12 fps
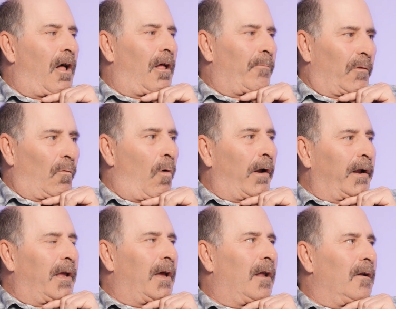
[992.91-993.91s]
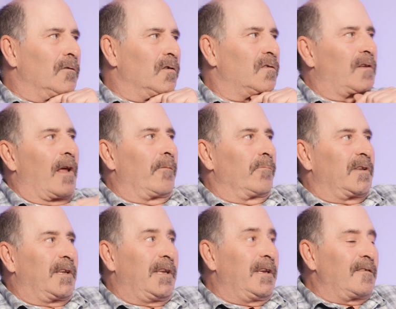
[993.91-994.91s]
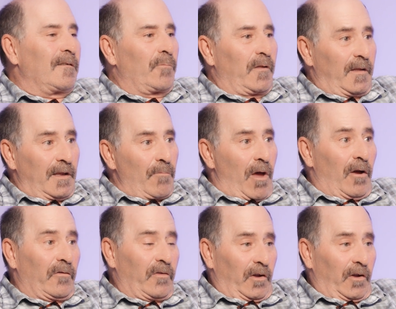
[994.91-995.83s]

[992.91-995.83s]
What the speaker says: To call up the one kid or just tease him with emails,